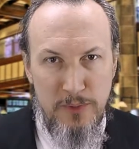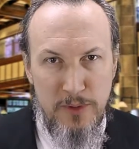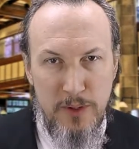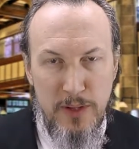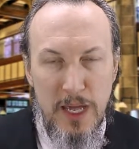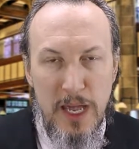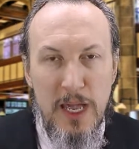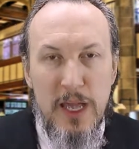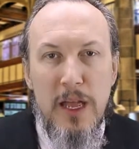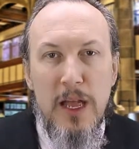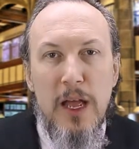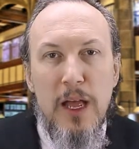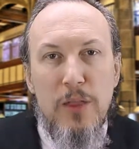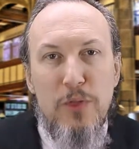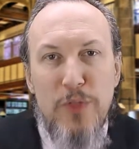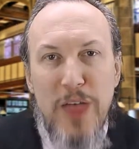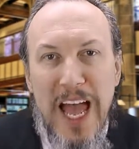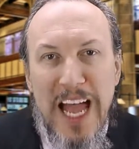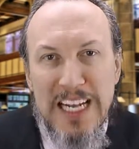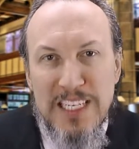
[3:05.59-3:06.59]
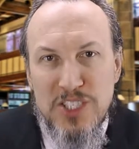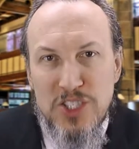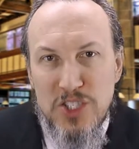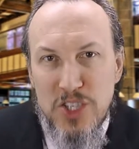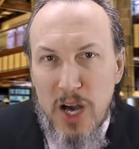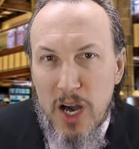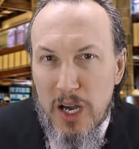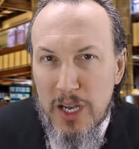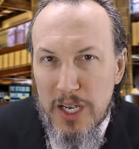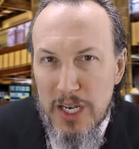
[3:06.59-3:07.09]
Okay, that's
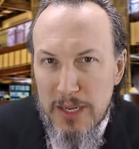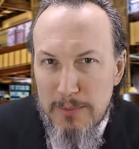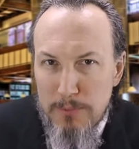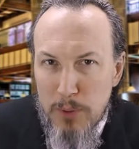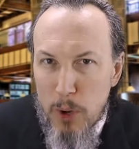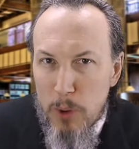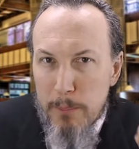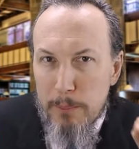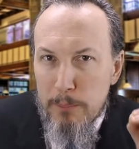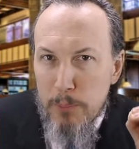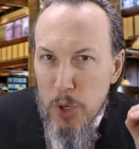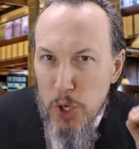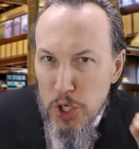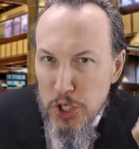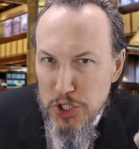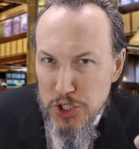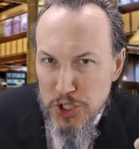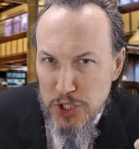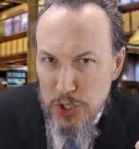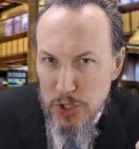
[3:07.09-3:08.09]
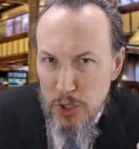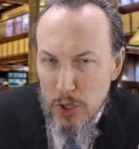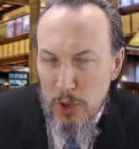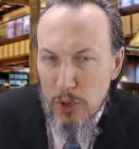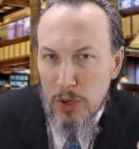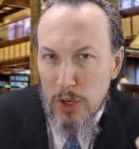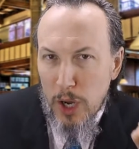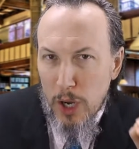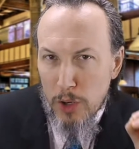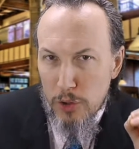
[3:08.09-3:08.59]
talking about
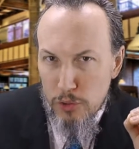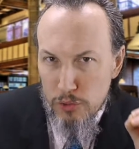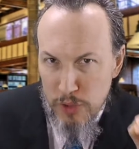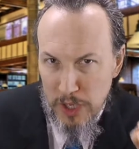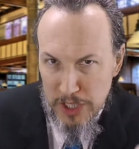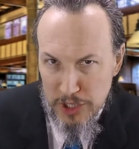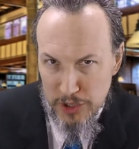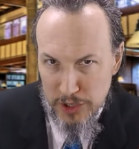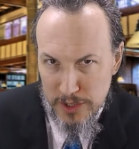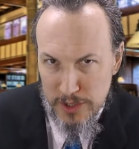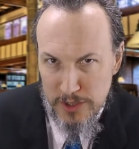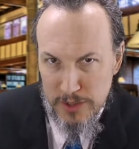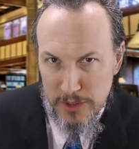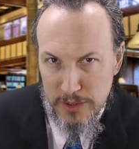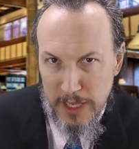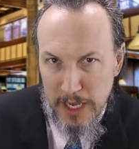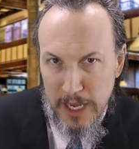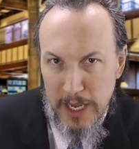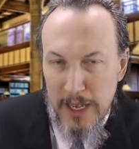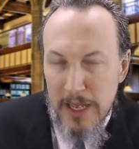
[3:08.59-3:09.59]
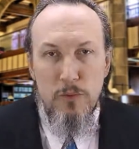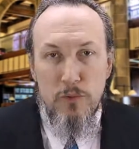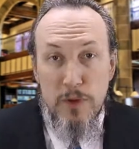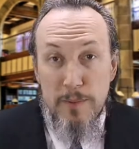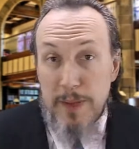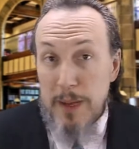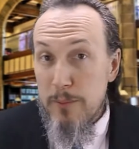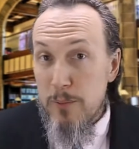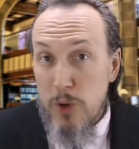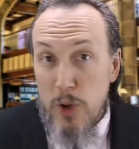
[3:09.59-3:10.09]
personal grudges. Okay,
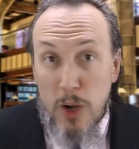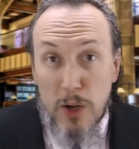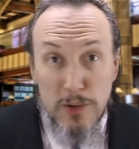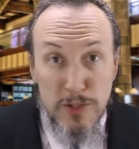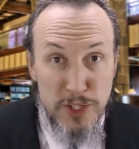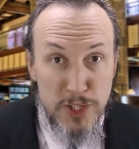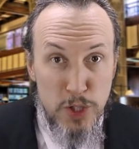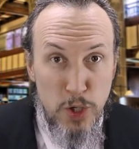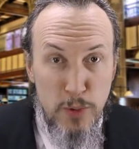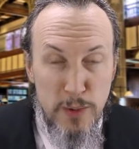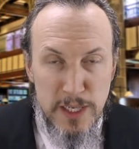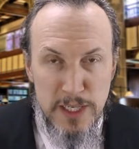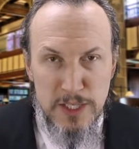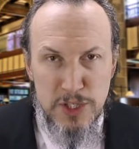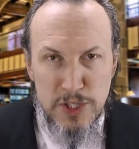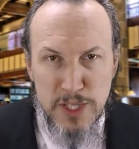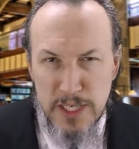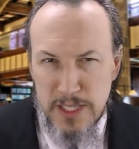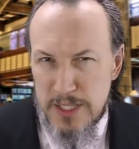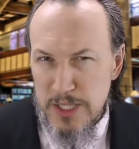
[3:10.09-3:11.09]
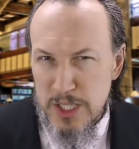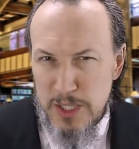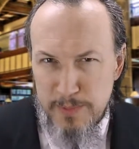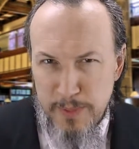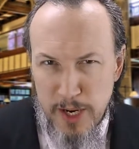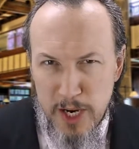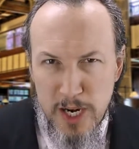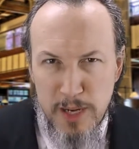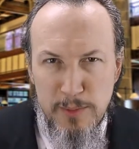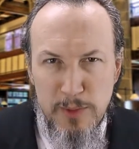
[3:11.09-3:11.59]
remember also in Jesus'
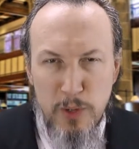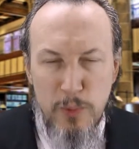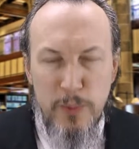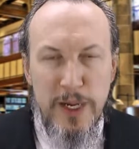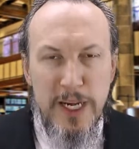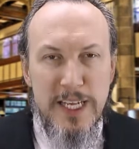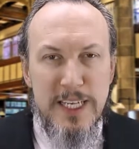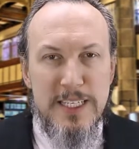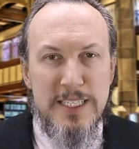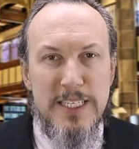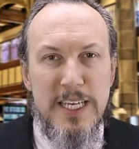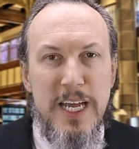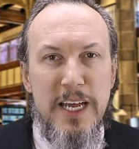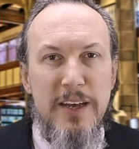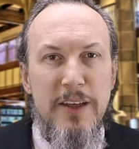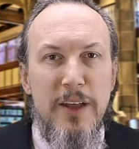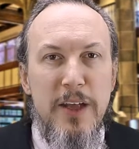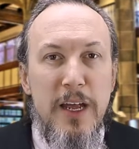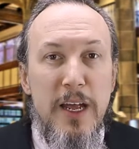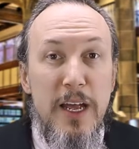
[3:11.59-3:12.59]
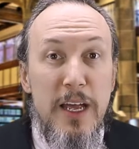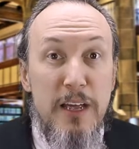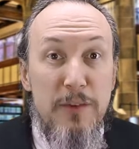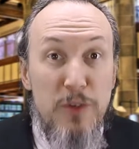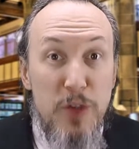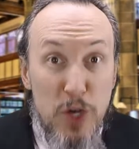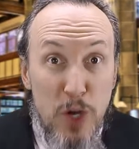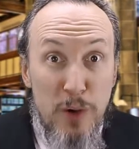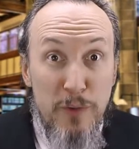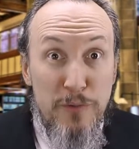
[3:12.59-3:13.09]
parable when he said, If
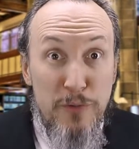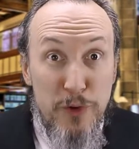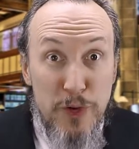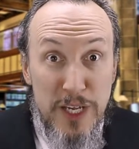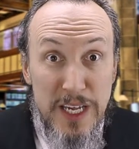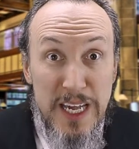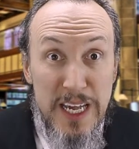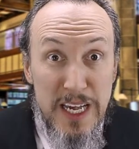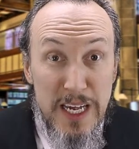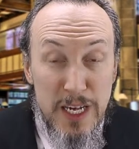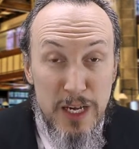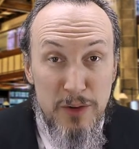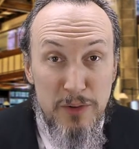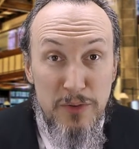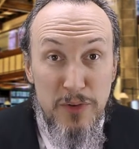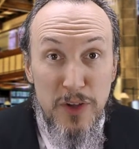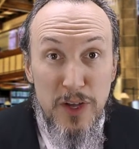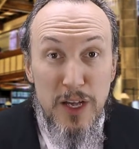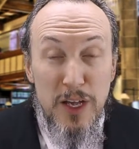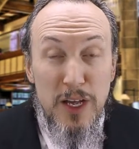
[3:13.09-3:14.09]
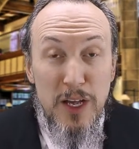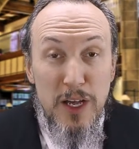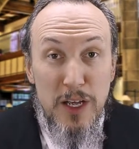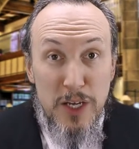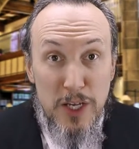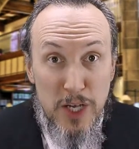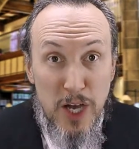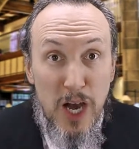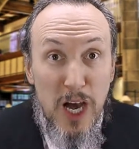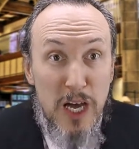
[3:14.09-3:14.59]
you don't forgive,
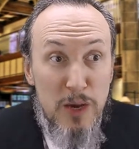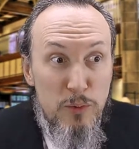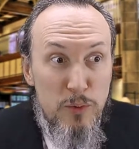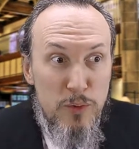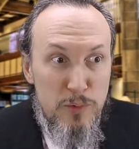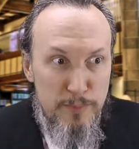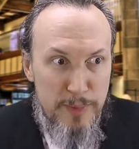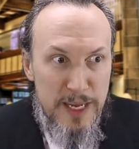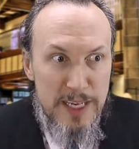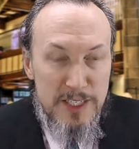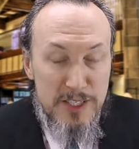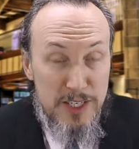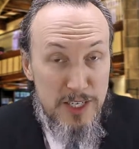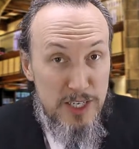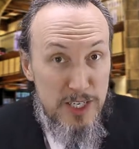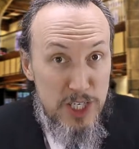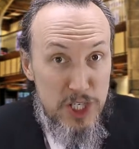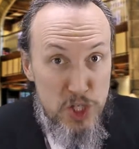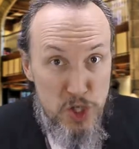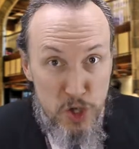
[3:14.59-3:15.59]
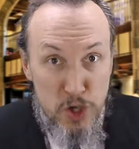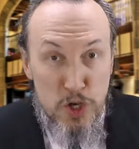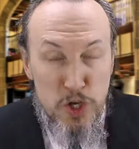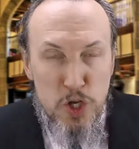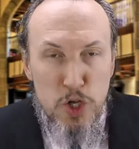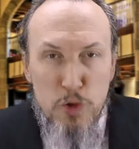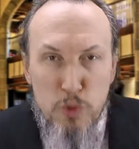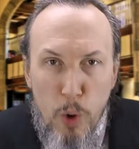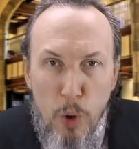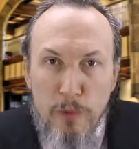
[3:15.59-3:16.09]
God will basically turn
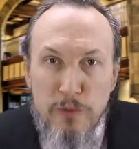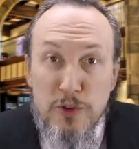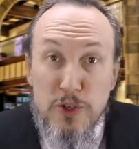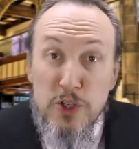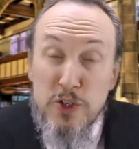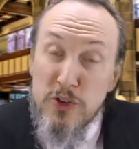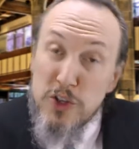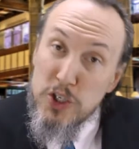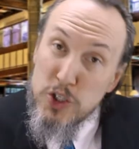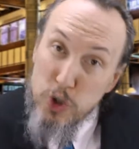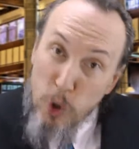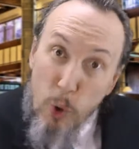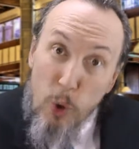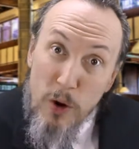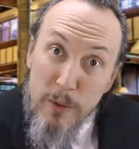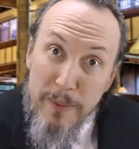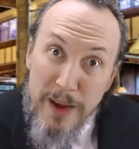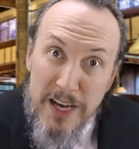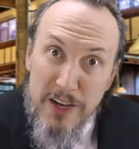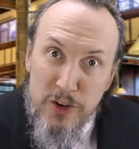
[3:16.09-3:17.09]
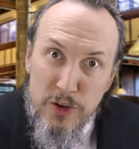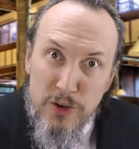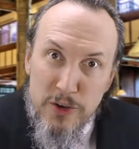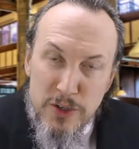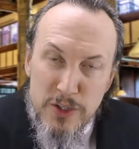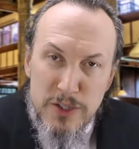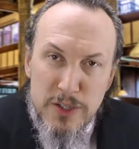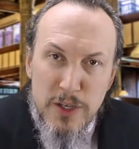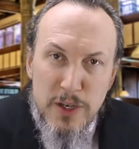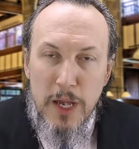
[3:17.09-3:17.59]
you over to the
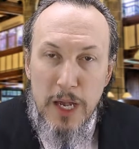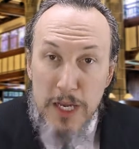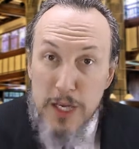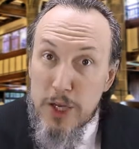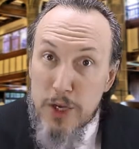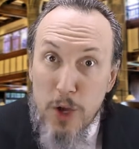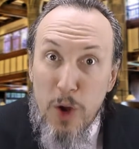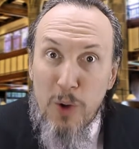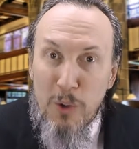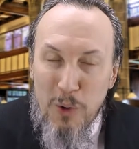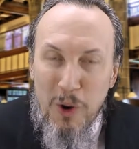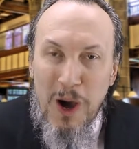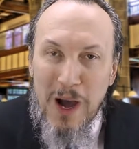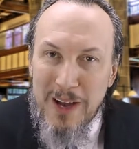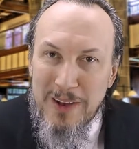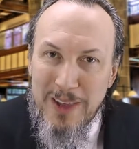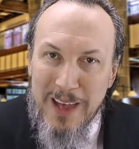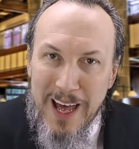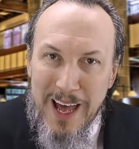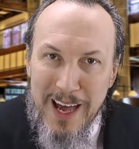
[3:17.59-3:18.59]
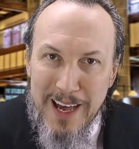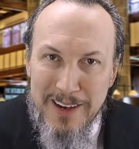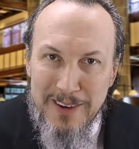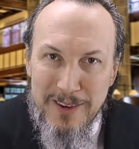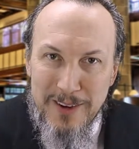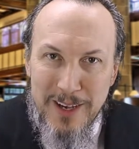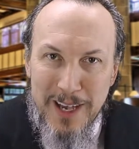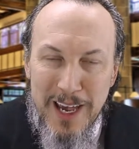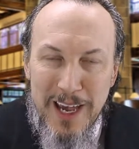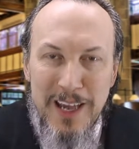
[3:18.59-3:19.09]
tormentors, and you don't want that,
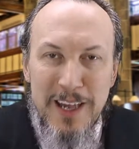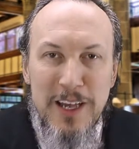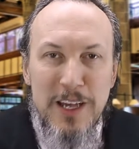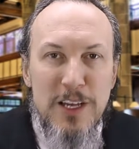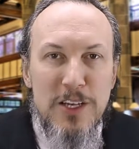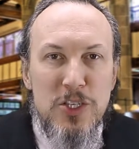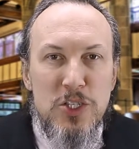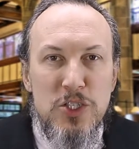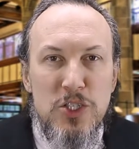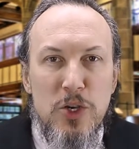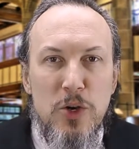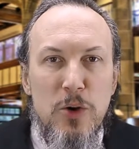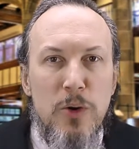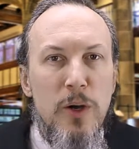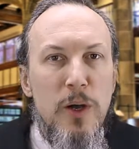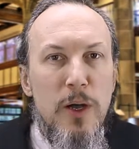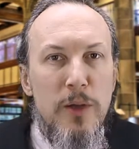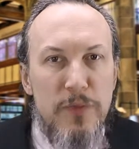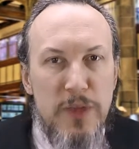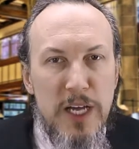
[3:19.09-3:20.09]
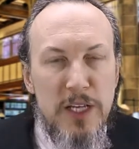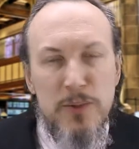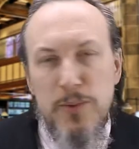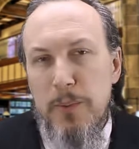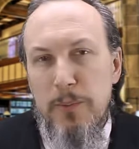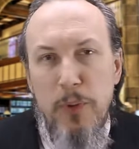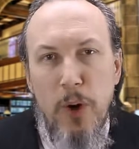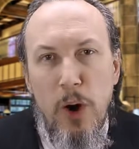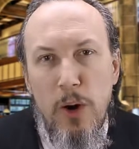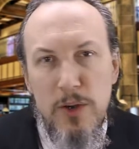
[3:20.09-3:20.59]
okay? So that's
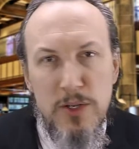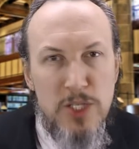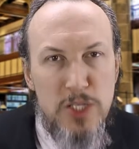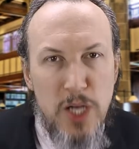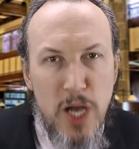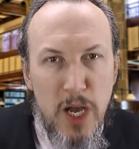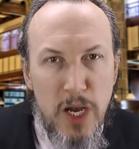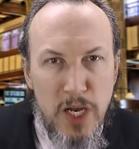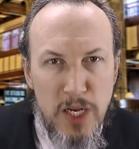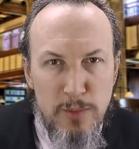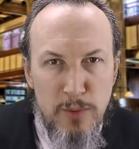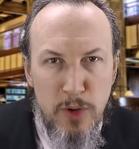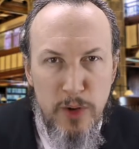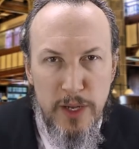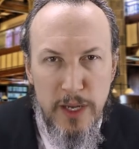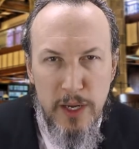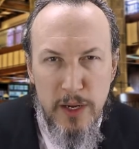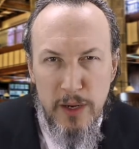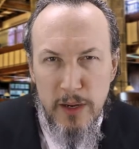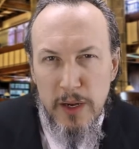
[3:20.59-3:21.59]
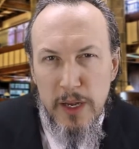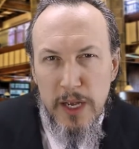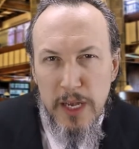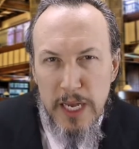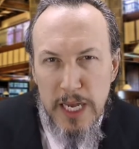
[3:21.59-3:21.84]
what Paul's talking about here.